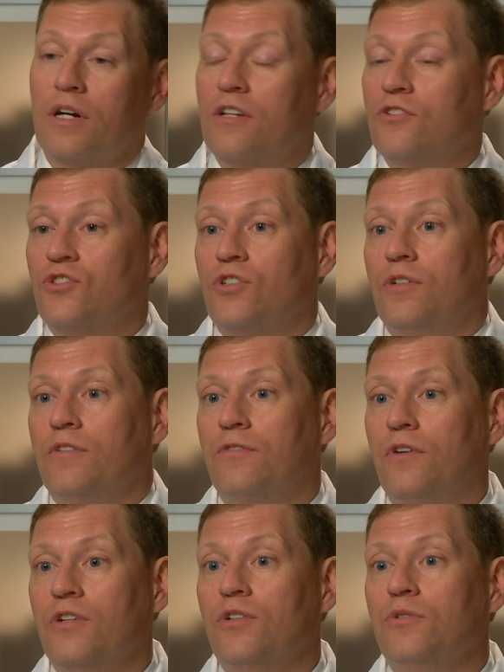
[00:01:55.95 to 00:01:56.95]
a concern
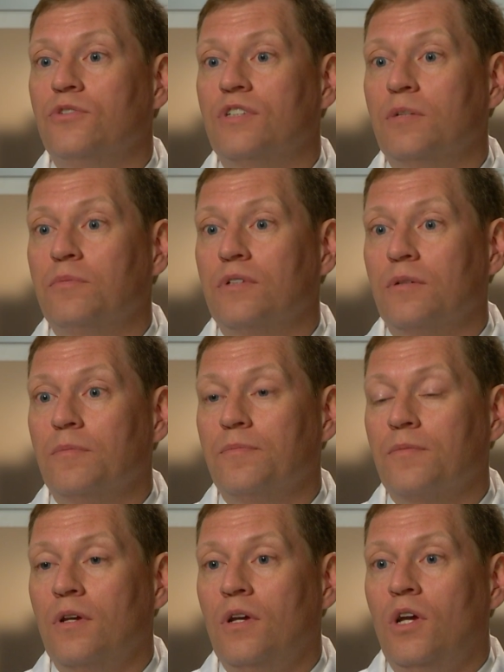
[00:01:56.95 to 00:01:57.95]
for a new symptom,